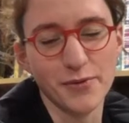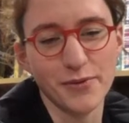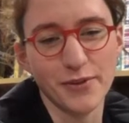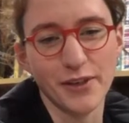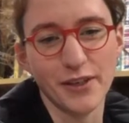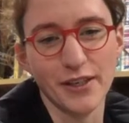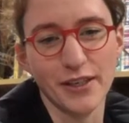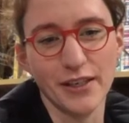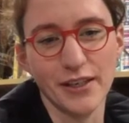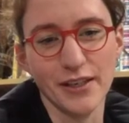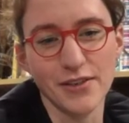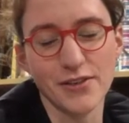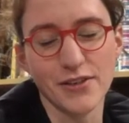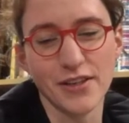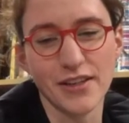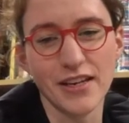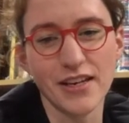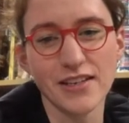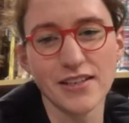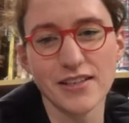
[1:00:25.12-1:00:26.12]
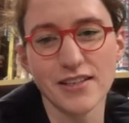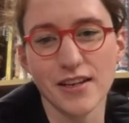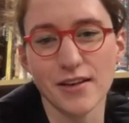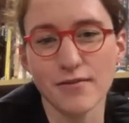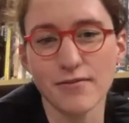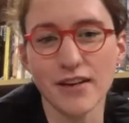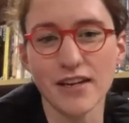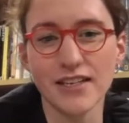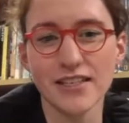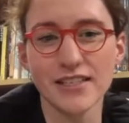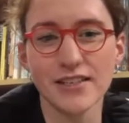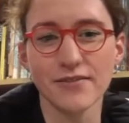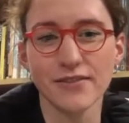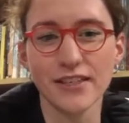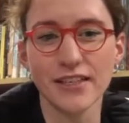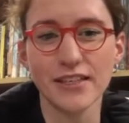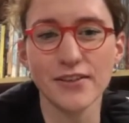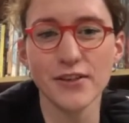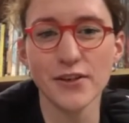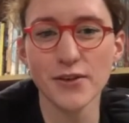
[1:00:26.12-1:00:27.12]
art portfolio, so that's
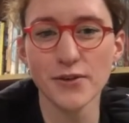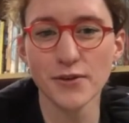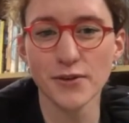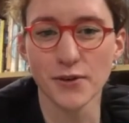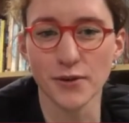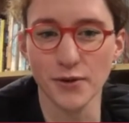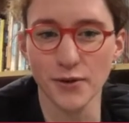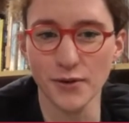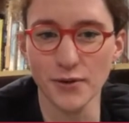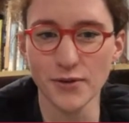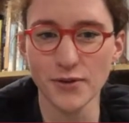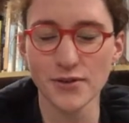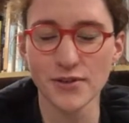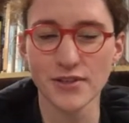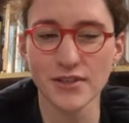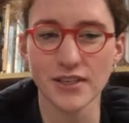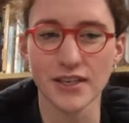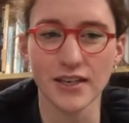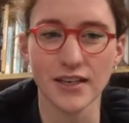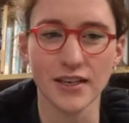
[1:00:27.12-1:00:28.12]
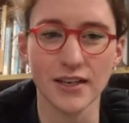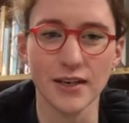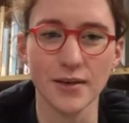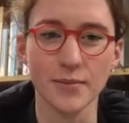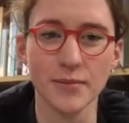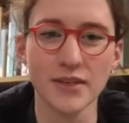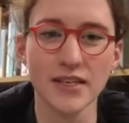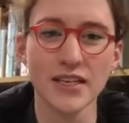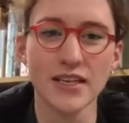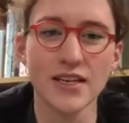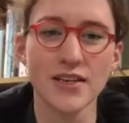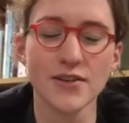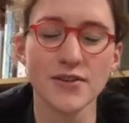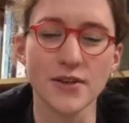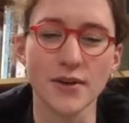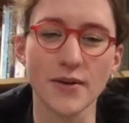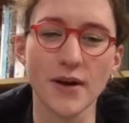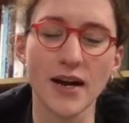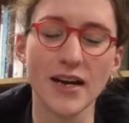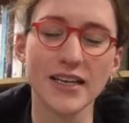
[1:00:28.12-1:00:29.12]
a relatively new course.
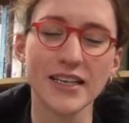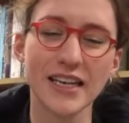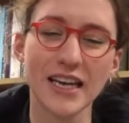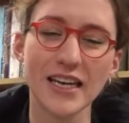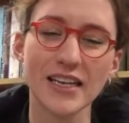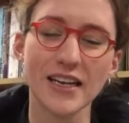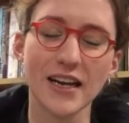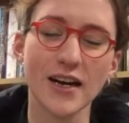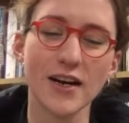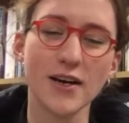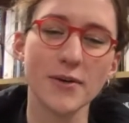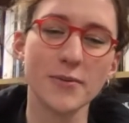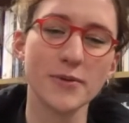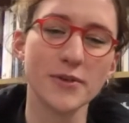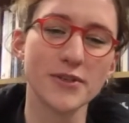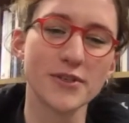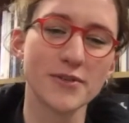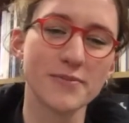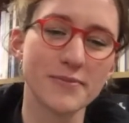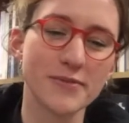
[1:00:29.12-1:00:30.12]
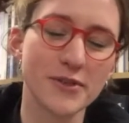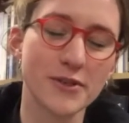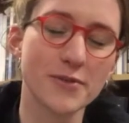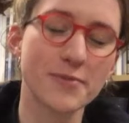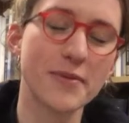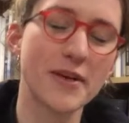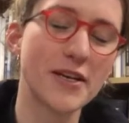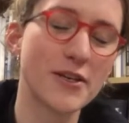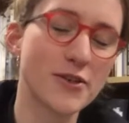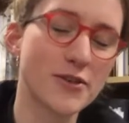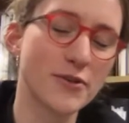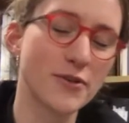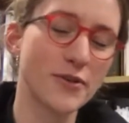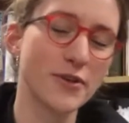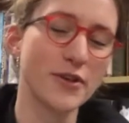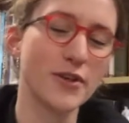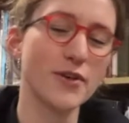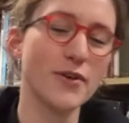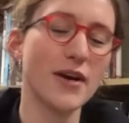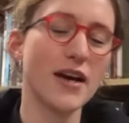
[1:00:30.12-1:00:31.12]
So again, I would just
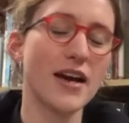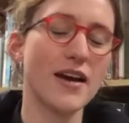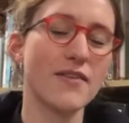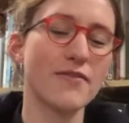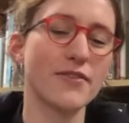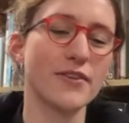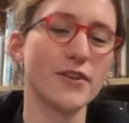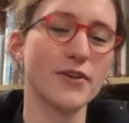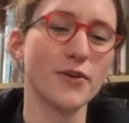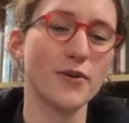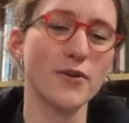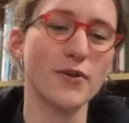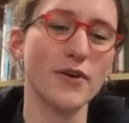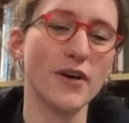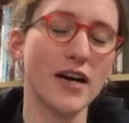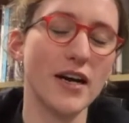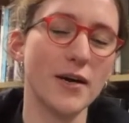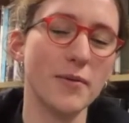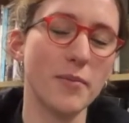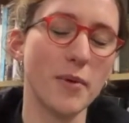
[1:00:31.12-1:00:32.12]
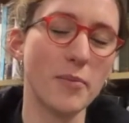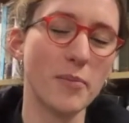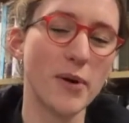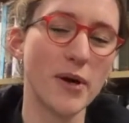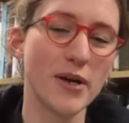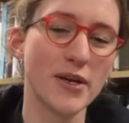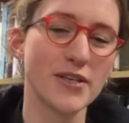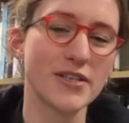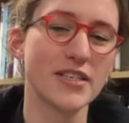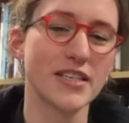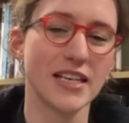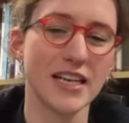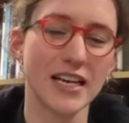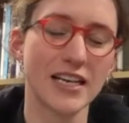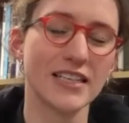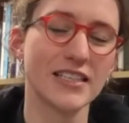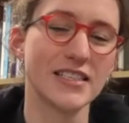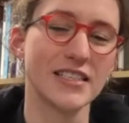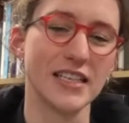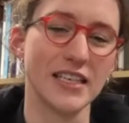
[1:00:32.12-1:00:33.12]
make sure that you have your
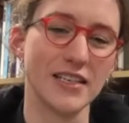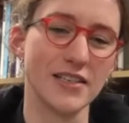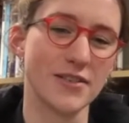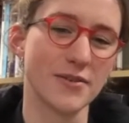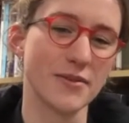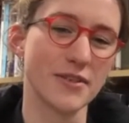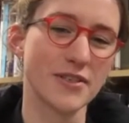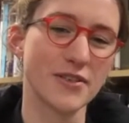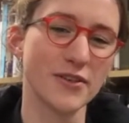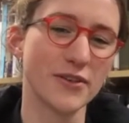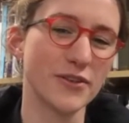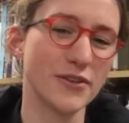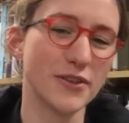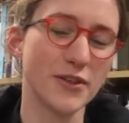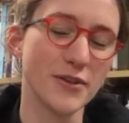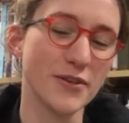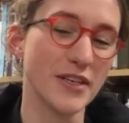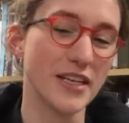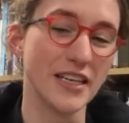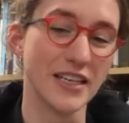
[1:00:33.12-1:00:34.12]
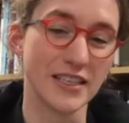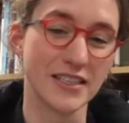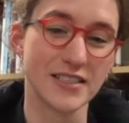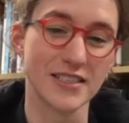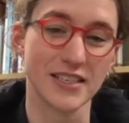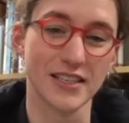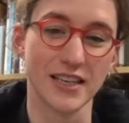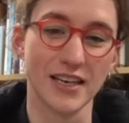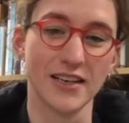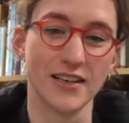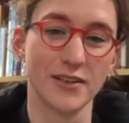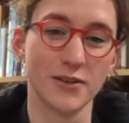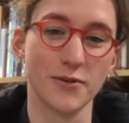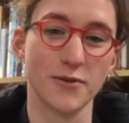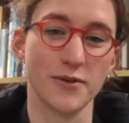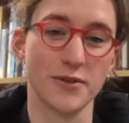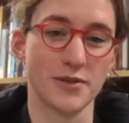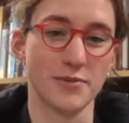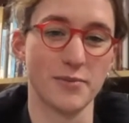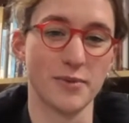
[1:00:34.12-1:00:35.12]
personality. So it's not unique to
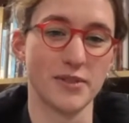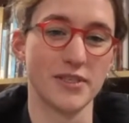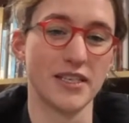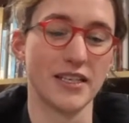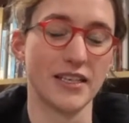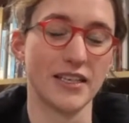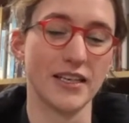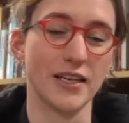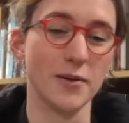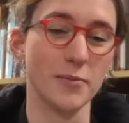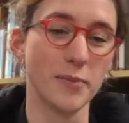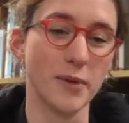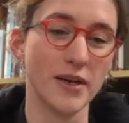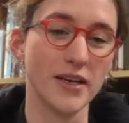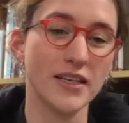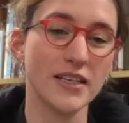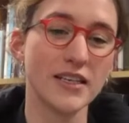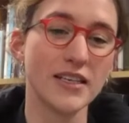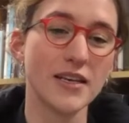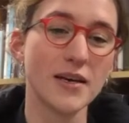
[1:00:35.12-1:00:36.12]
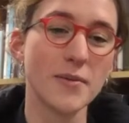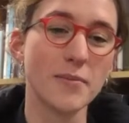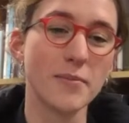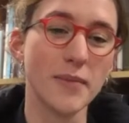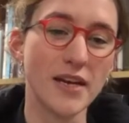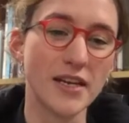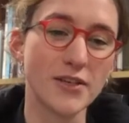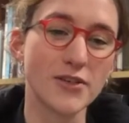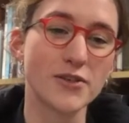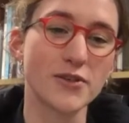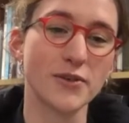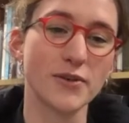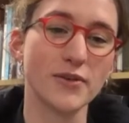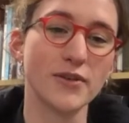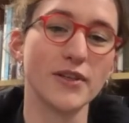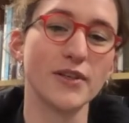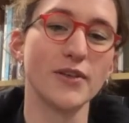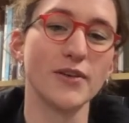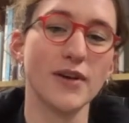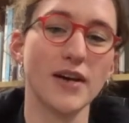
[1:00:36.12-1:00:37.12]
that course in particular, but make
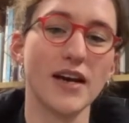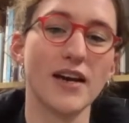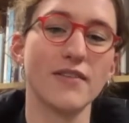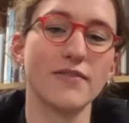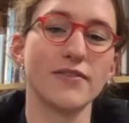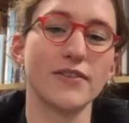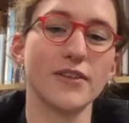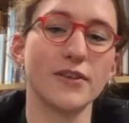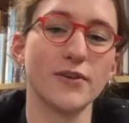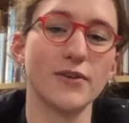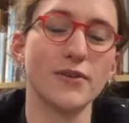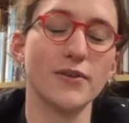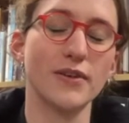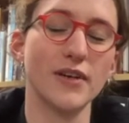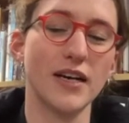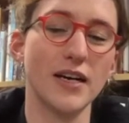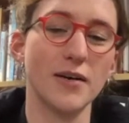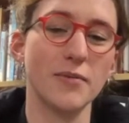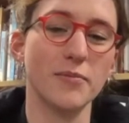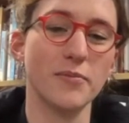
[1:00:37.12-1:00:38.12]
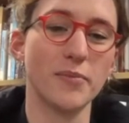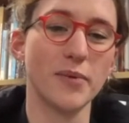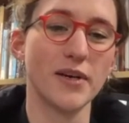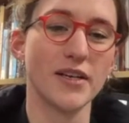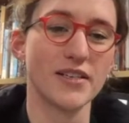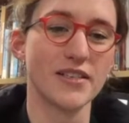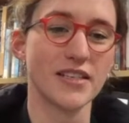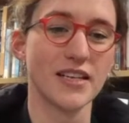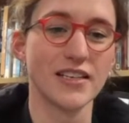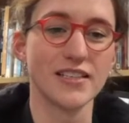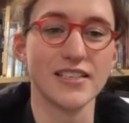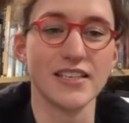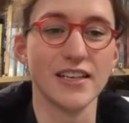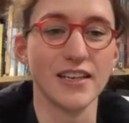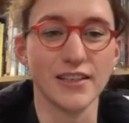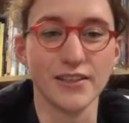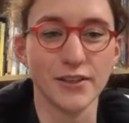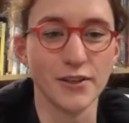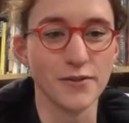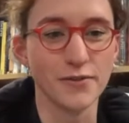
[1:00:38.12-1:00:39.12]
sure that you have your
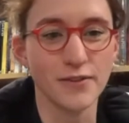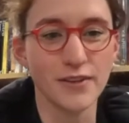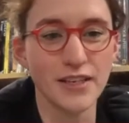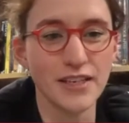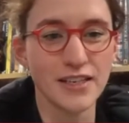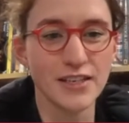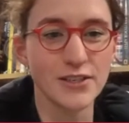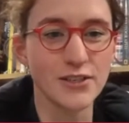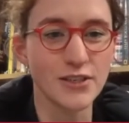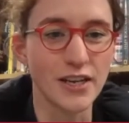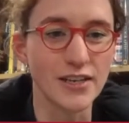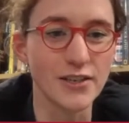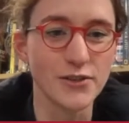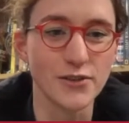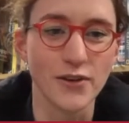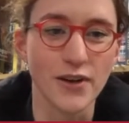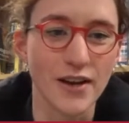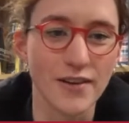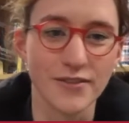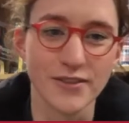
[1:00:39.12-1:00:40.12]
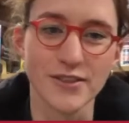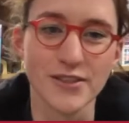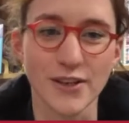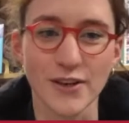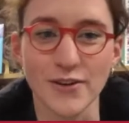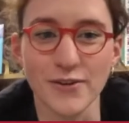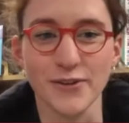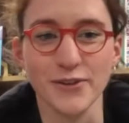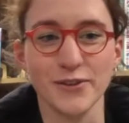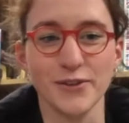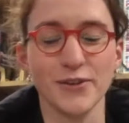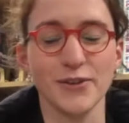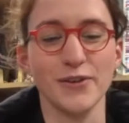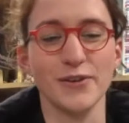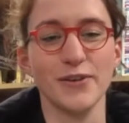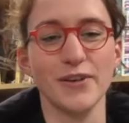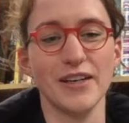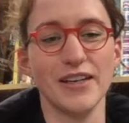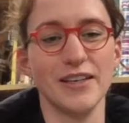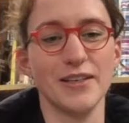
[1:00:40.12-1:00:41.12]
personality, like you've changed your avatar on
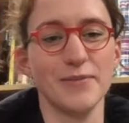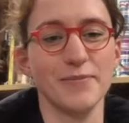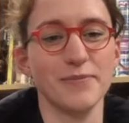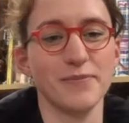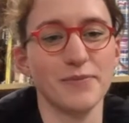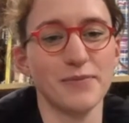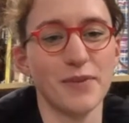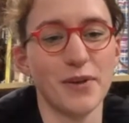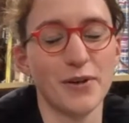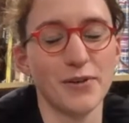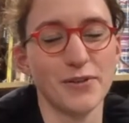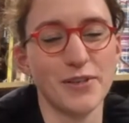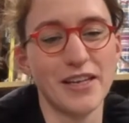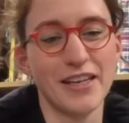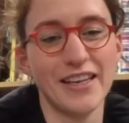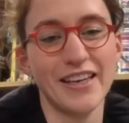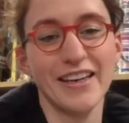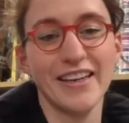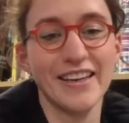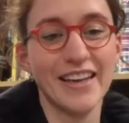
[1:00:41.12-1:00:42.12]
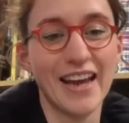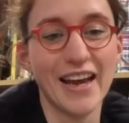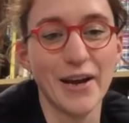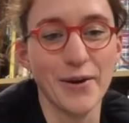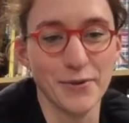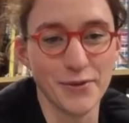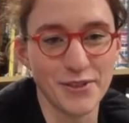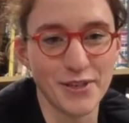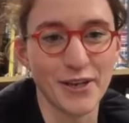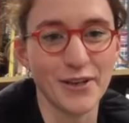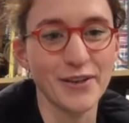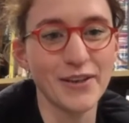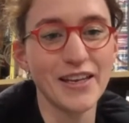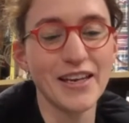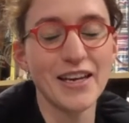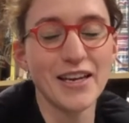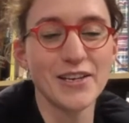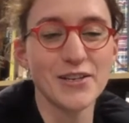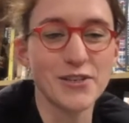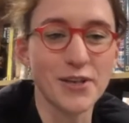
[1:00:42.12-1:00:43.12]
your on here now. So
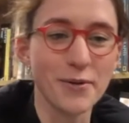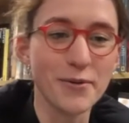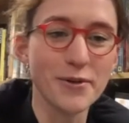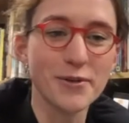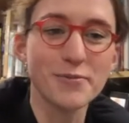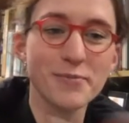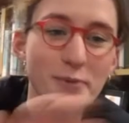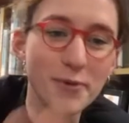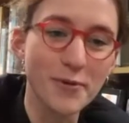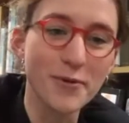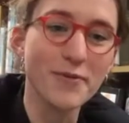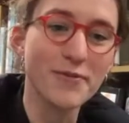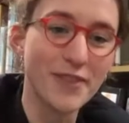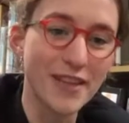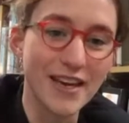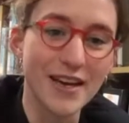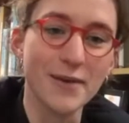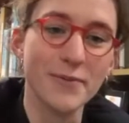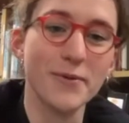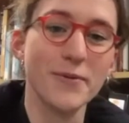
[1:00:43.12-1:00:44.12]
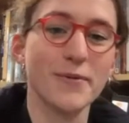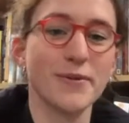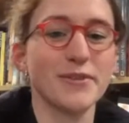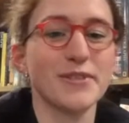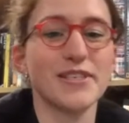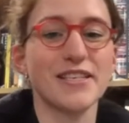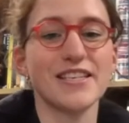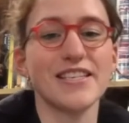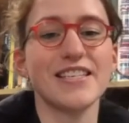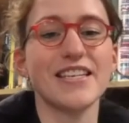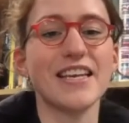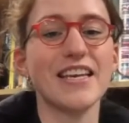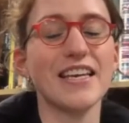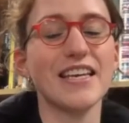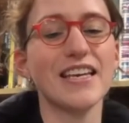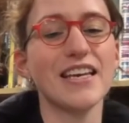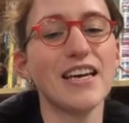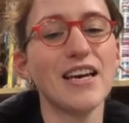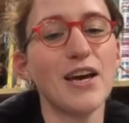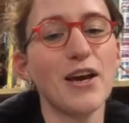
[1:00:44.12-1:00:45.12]
show us more of that. We want to
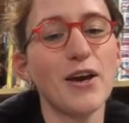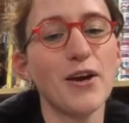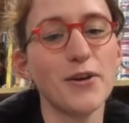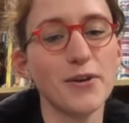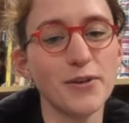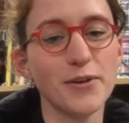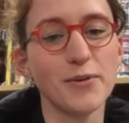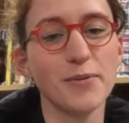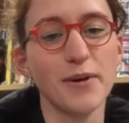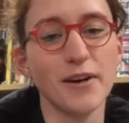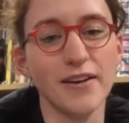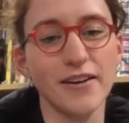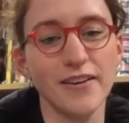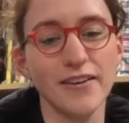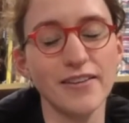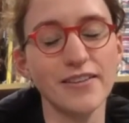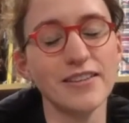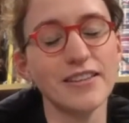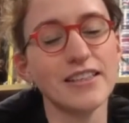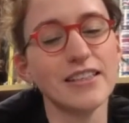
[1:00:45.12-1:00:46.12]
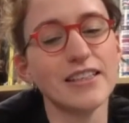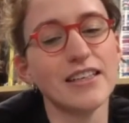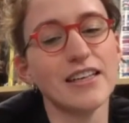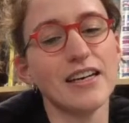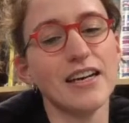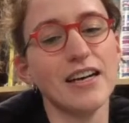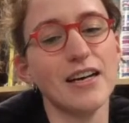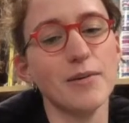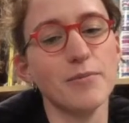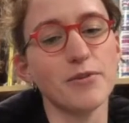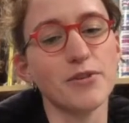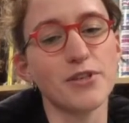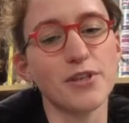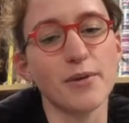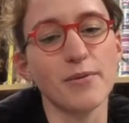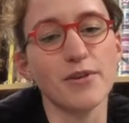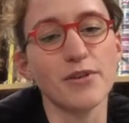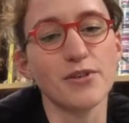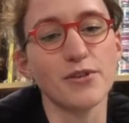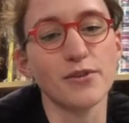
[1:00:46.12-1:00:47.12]
see who you are.
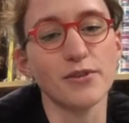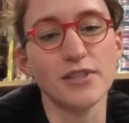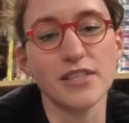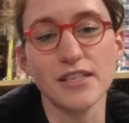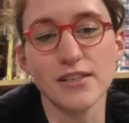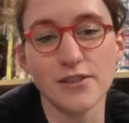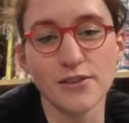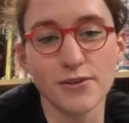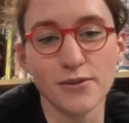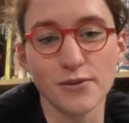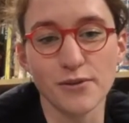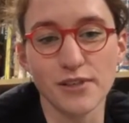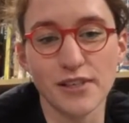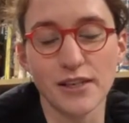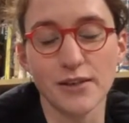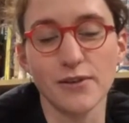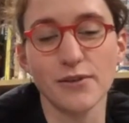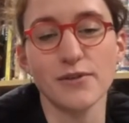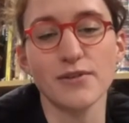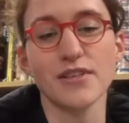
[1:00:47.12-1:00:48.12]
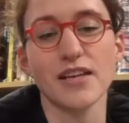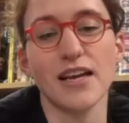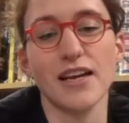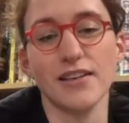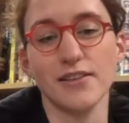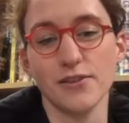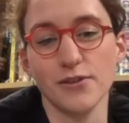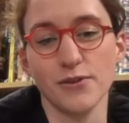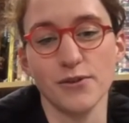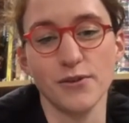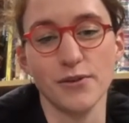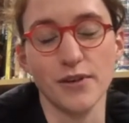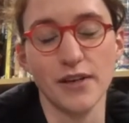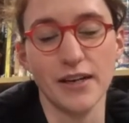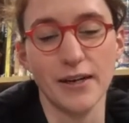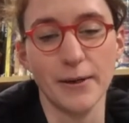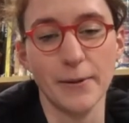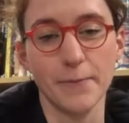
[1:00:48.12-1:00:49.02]
Show us your digital skills and your